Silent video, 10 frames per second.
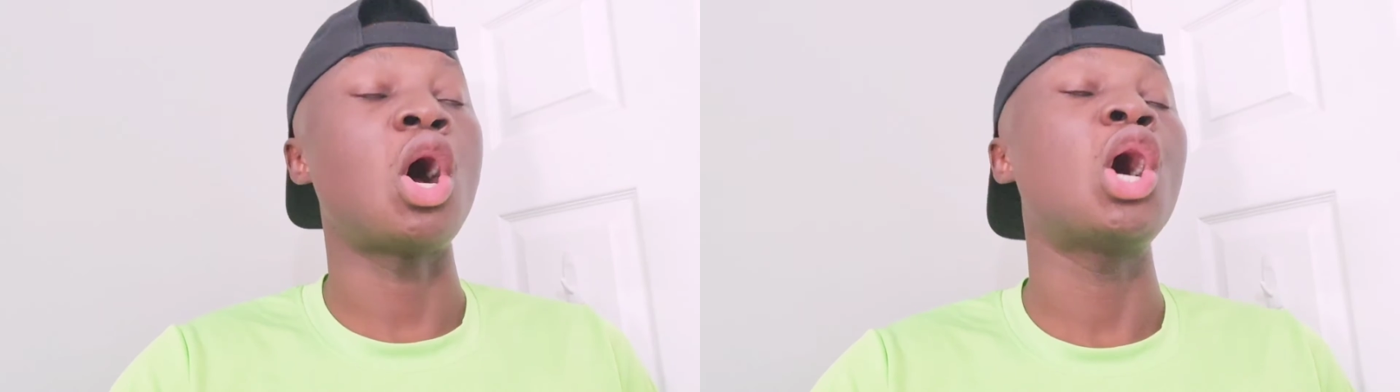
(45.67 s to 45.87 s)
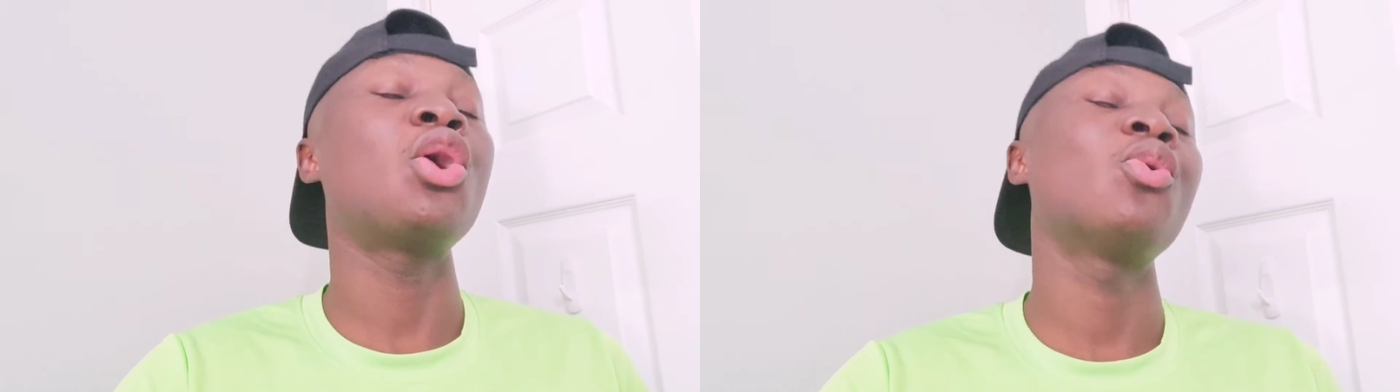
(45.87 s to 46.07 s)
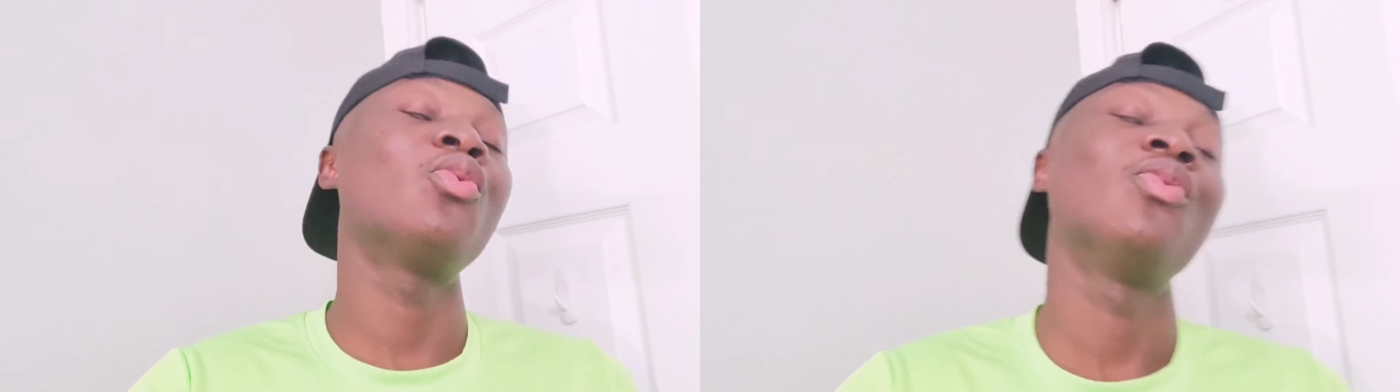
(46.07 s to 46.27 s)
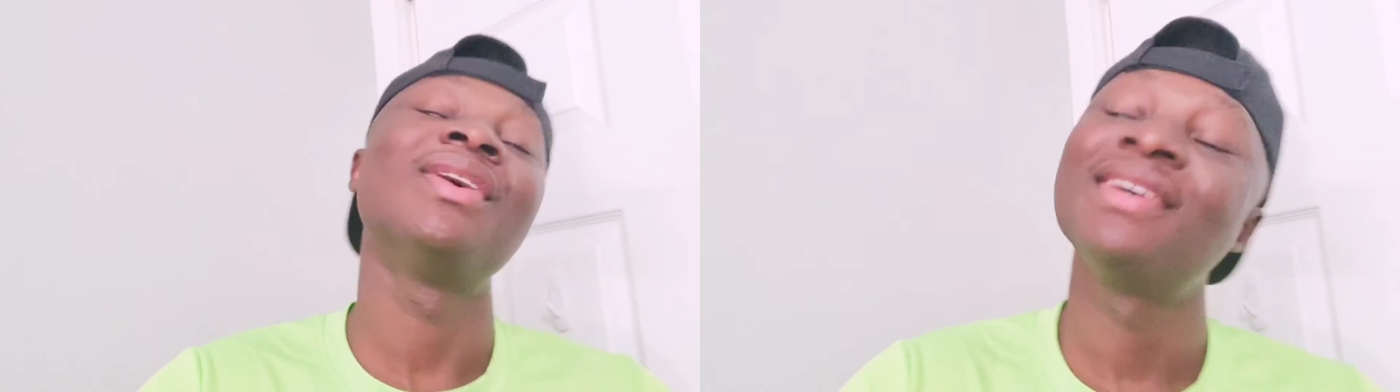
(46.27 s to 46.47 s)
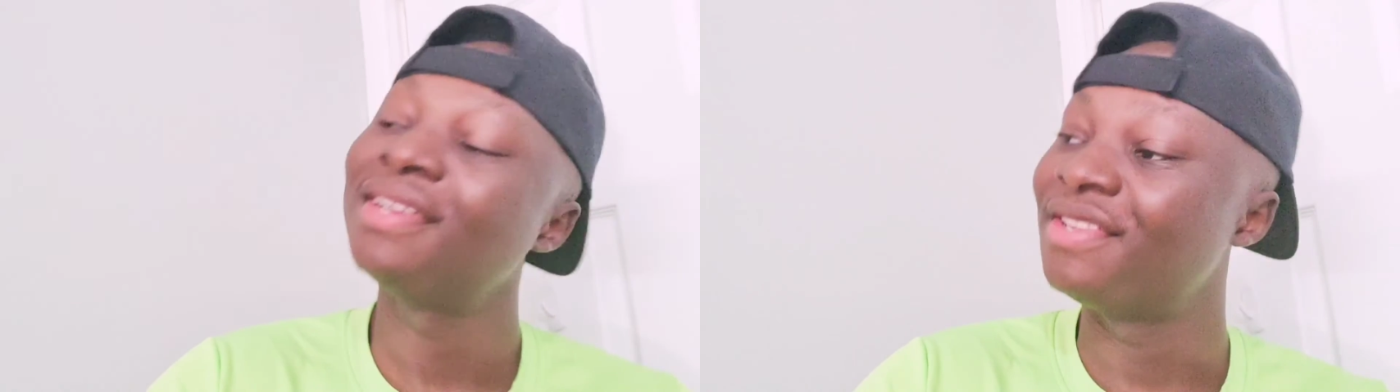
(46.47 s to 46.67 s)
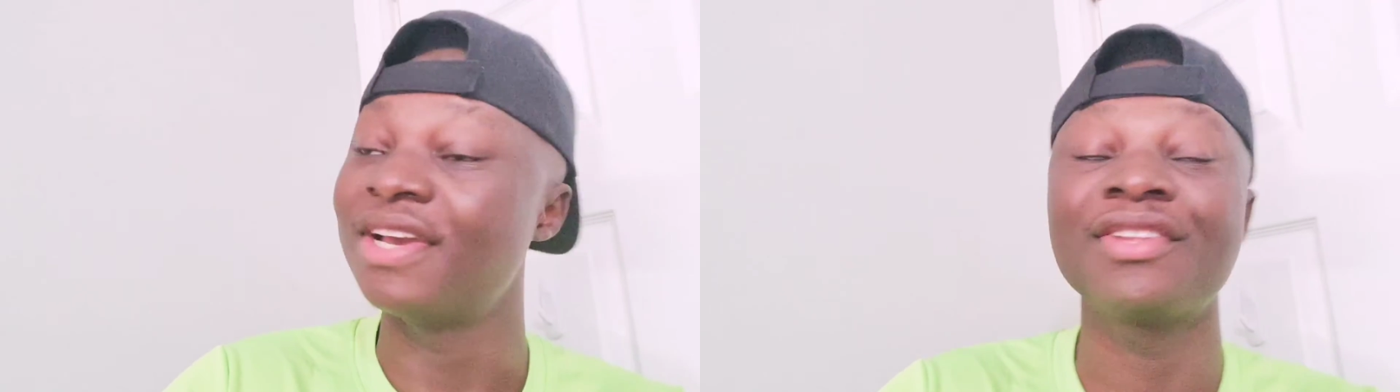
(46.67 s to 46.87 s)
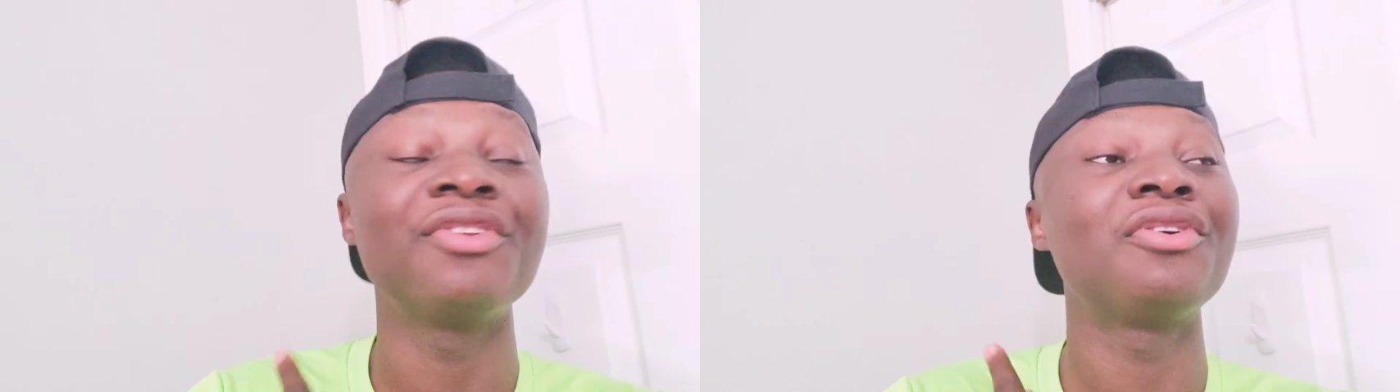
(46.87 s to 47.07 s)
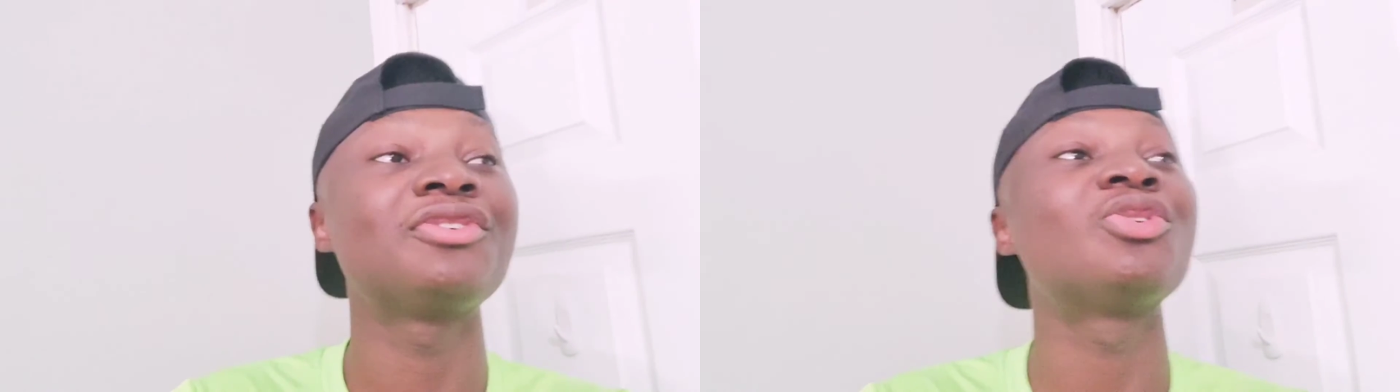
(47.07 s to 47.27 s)
Oh, the
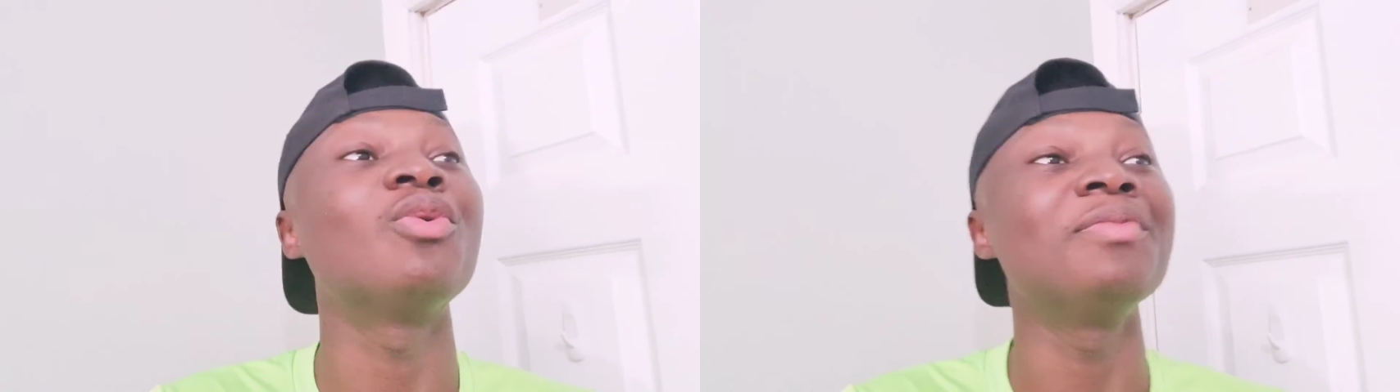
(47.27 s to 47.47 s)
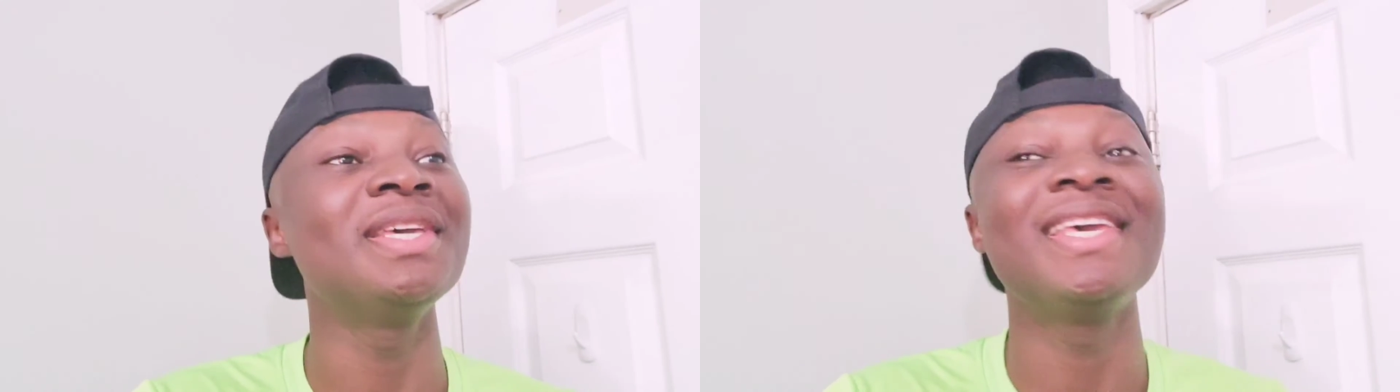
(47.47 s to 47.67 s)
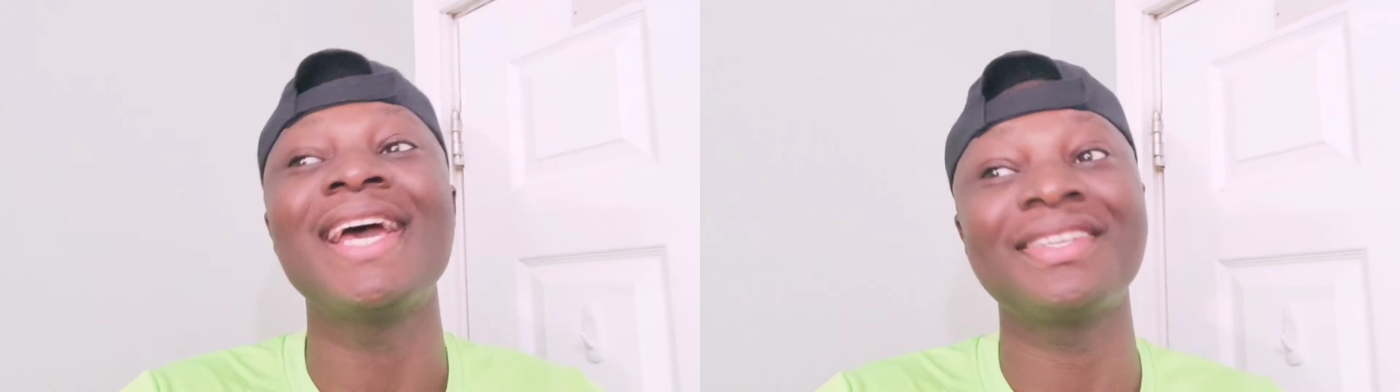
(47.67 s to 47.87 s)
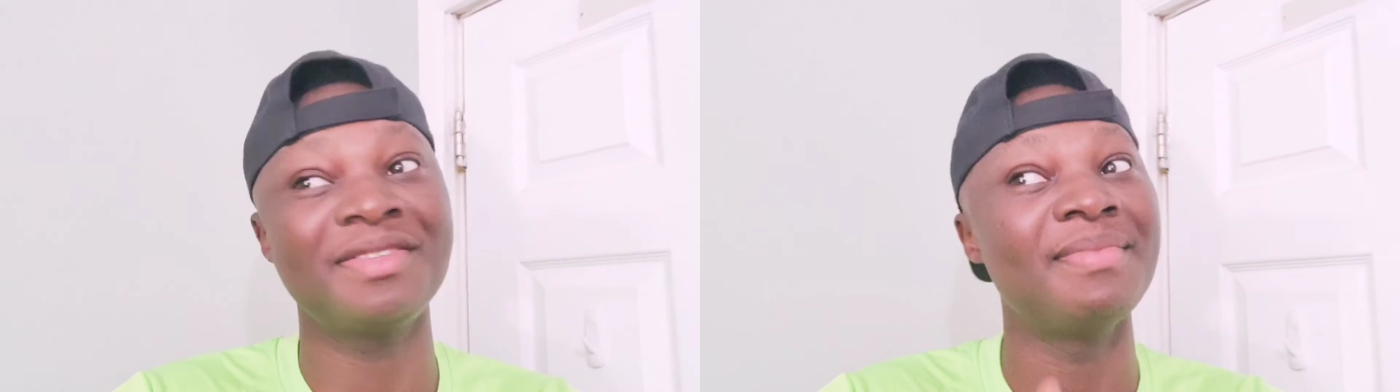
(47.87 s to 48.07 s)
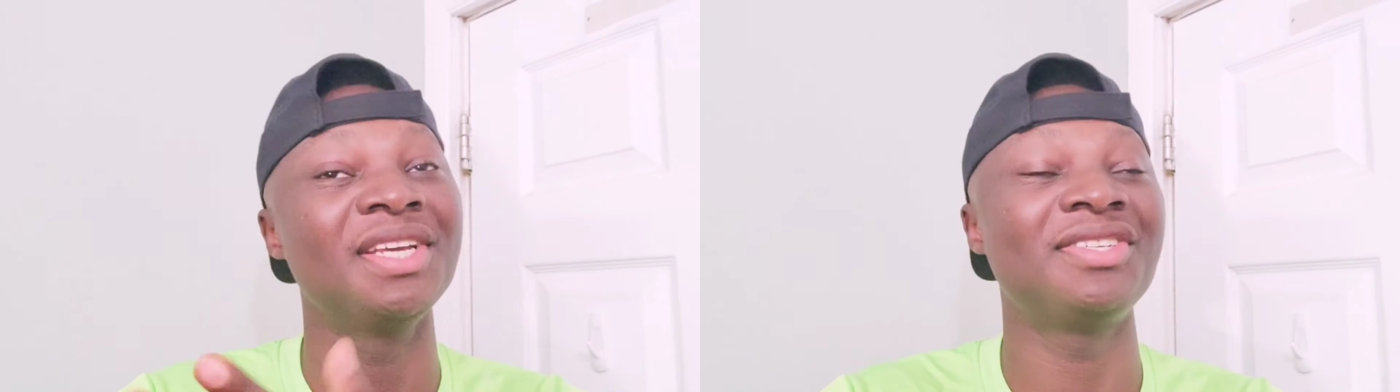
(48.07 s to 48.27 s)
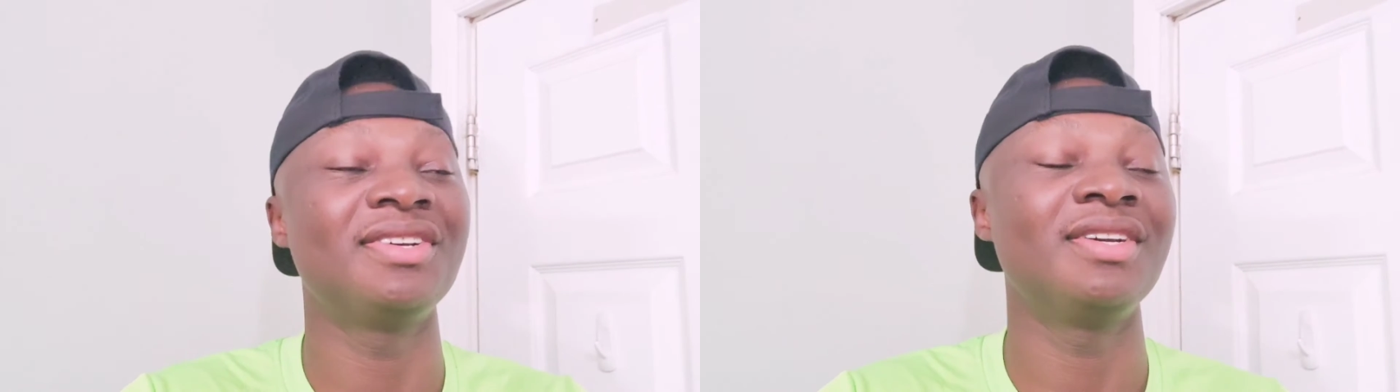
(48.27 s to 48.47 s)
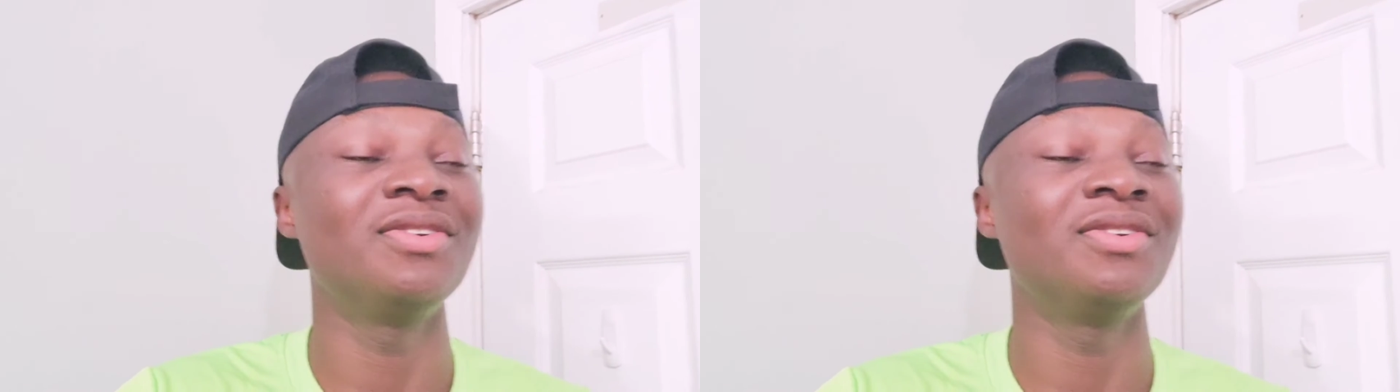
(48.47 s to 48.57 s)
other nurse told me he has dementia.